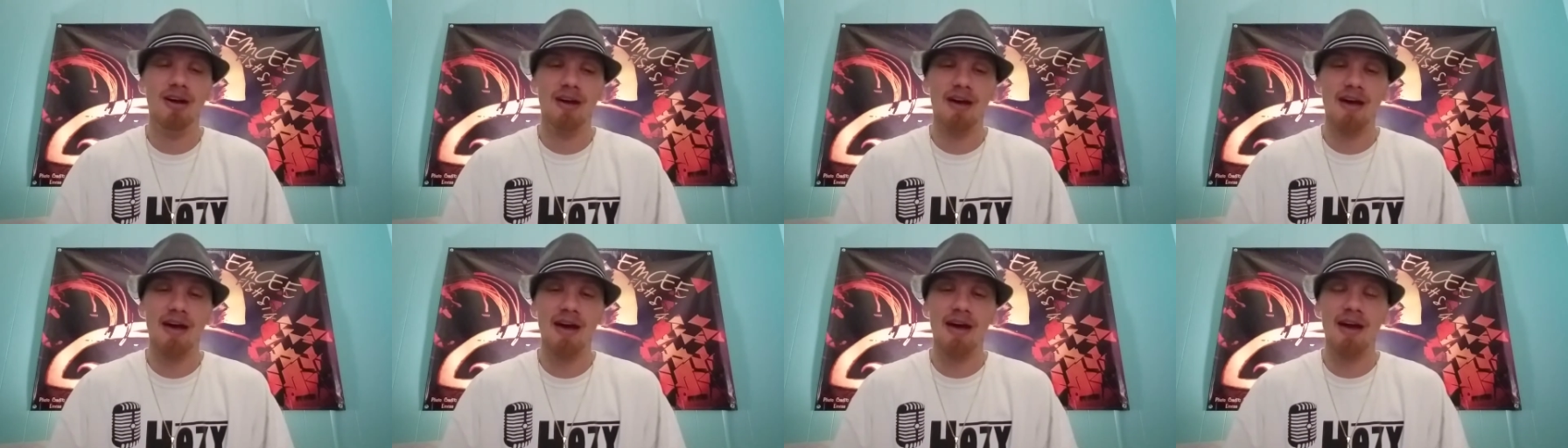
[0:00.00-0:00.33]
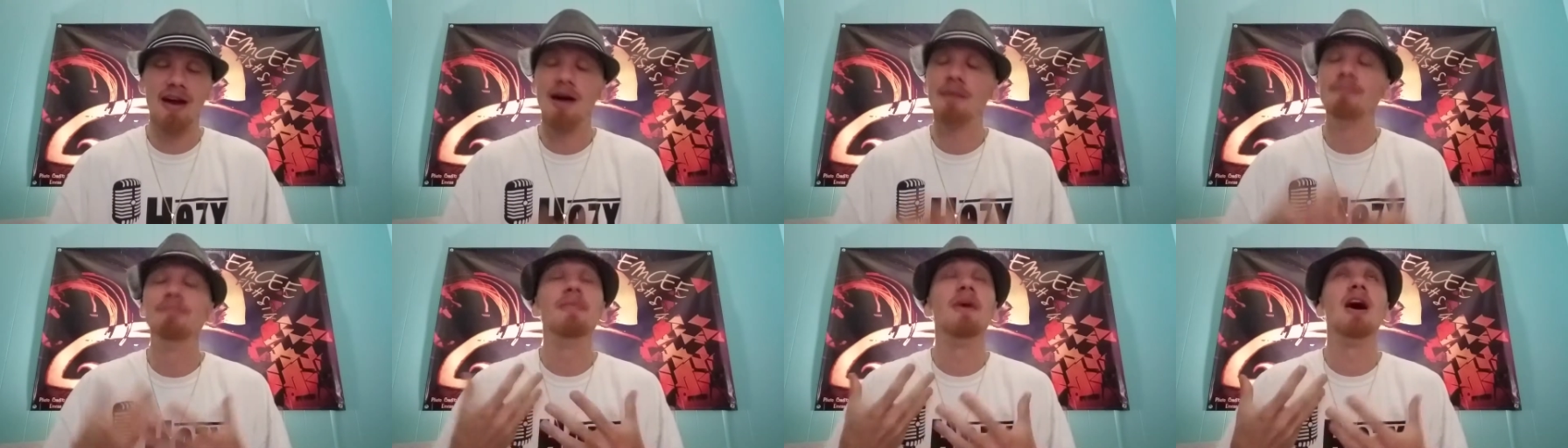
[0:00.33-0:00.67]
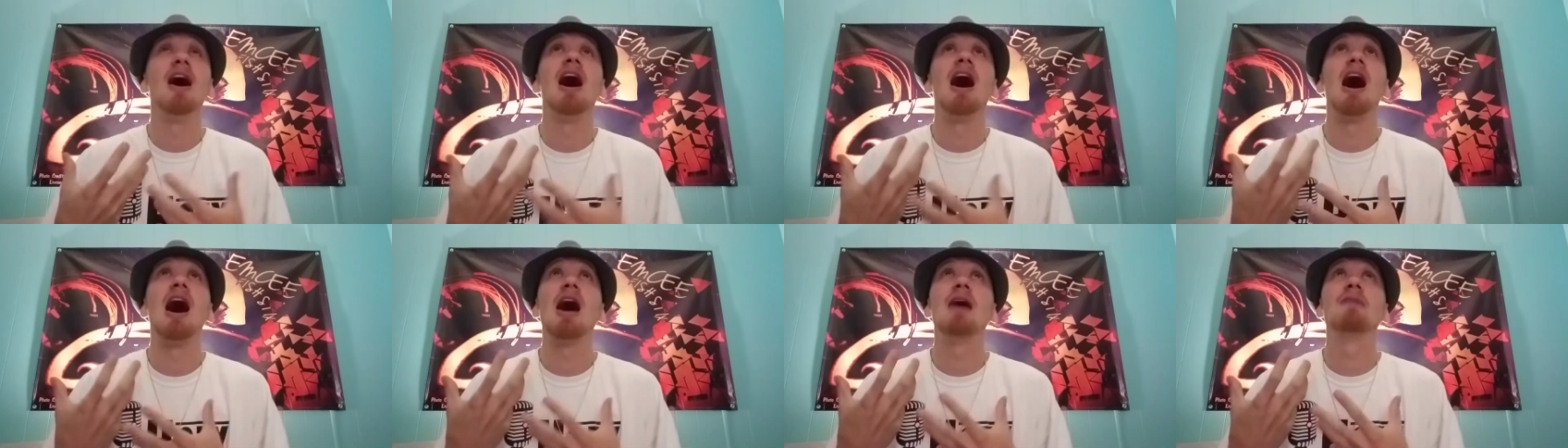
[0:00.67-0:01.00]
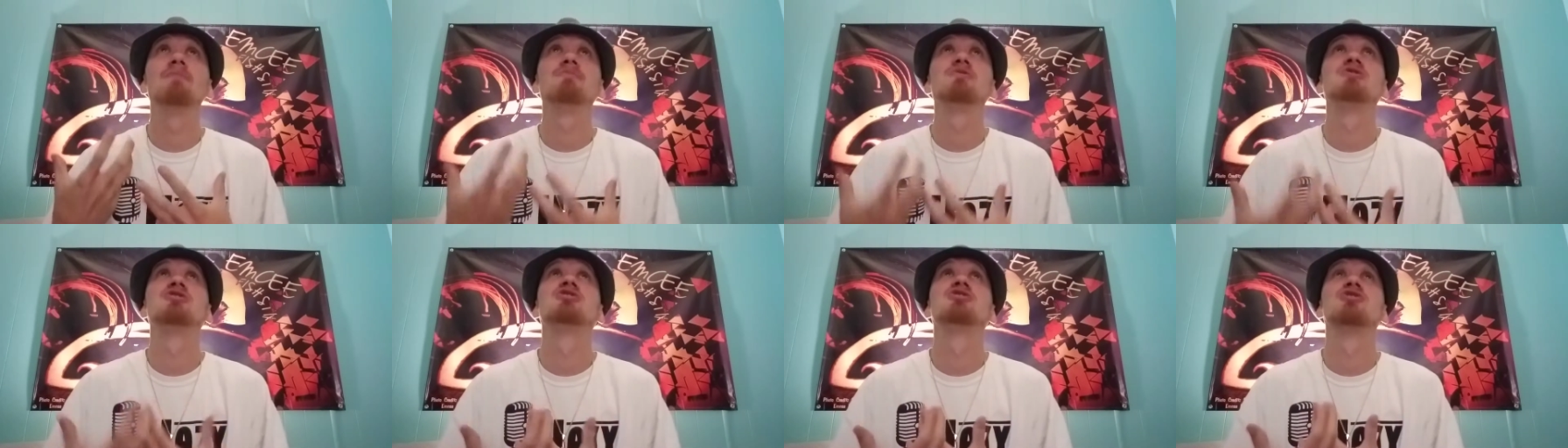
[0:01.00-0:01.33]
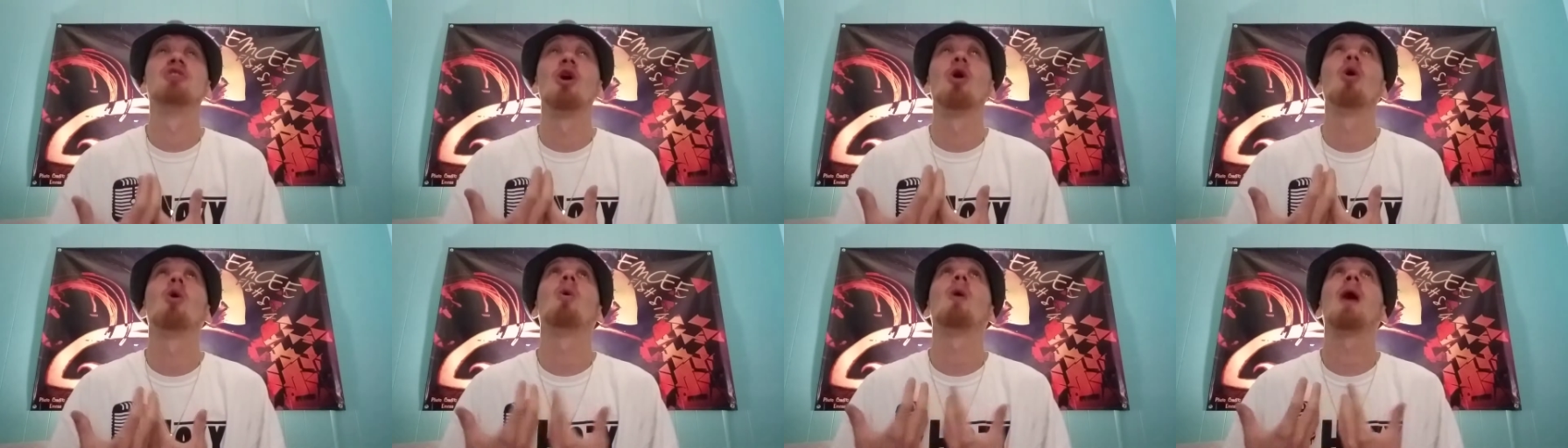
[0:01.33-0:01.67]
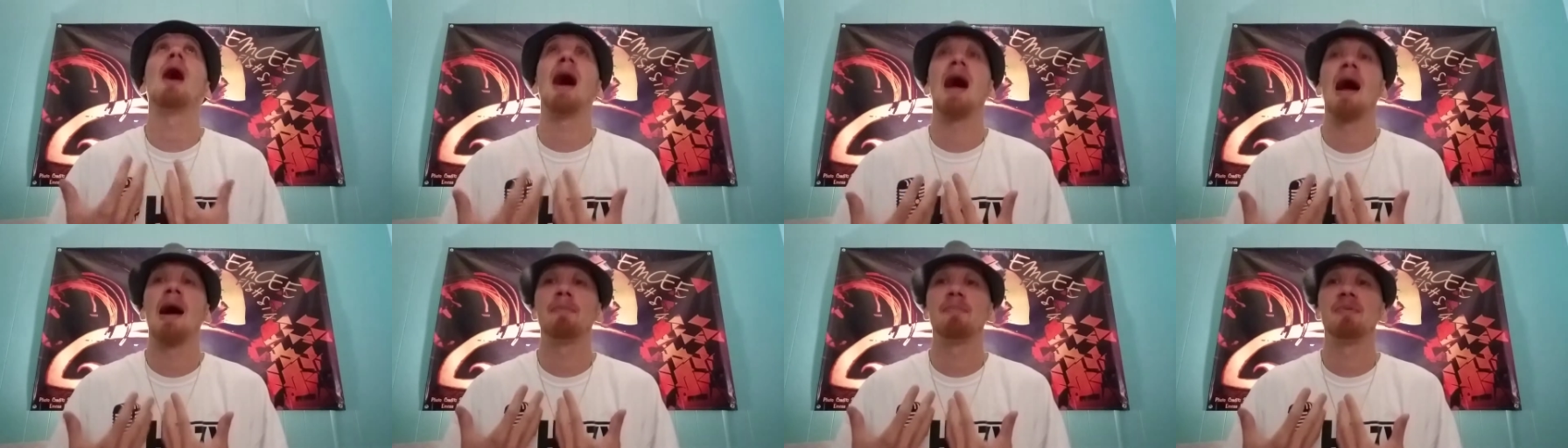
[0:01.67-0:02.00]
and I'm so
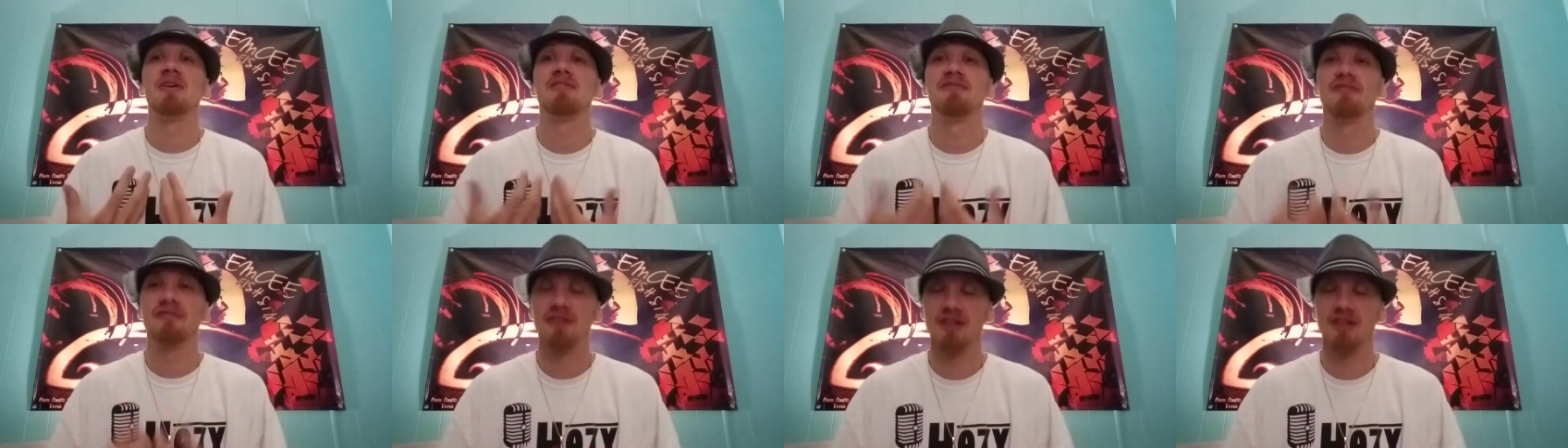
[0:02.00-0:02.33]
happy for